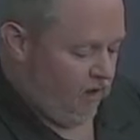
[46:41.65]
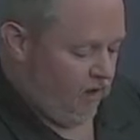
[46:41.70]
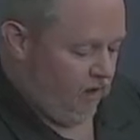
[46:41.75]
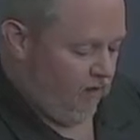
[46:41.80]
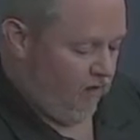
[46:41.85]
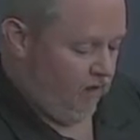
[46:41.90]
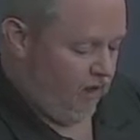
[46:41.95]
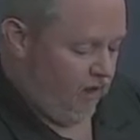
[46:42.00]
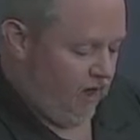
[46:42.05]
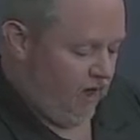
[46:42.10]

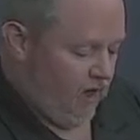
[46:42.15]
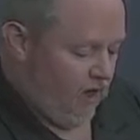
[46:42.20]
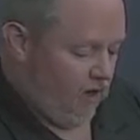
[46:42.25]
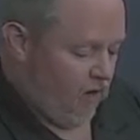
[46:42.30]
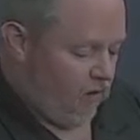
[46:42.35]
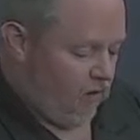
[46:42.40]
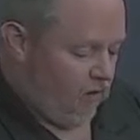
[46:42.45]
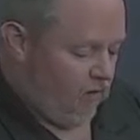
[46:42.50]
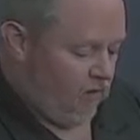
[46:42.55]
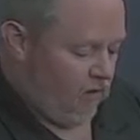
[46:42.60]
in the
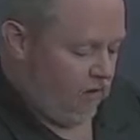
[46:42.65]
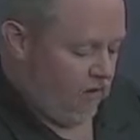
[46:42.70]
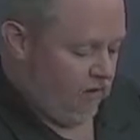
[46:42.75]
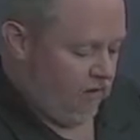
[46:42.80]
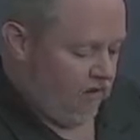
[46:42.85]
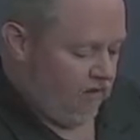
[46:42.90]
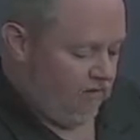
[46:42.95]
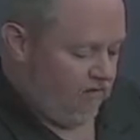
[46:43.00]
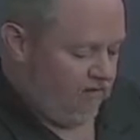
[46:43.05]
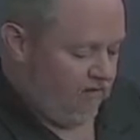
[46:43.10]
now,
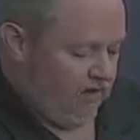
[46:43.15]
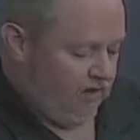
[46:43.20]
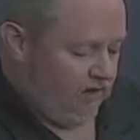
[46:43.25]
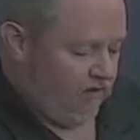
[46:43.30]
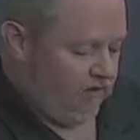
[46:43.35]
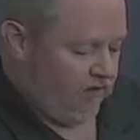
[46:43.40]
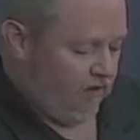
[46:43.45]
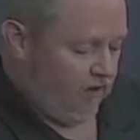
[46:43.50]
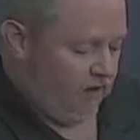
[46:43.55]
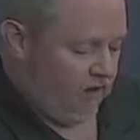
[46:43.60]
that
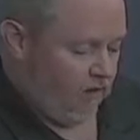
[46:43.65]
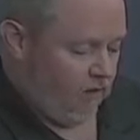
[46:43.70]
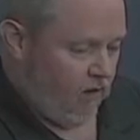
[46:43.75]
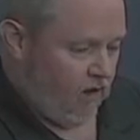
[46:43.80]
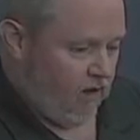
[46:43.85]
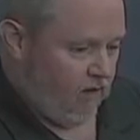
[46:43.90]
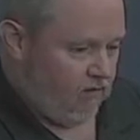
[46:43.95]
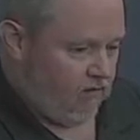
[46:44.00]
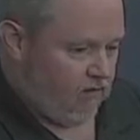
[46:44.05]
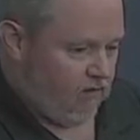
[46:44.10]
fades like
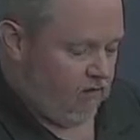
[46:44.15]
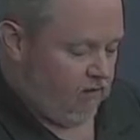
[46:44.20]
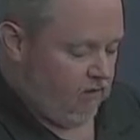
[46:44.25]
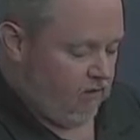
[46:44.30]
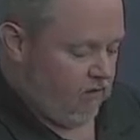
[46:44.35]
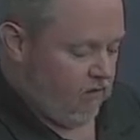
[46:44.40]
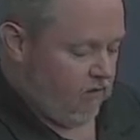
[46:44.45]
life.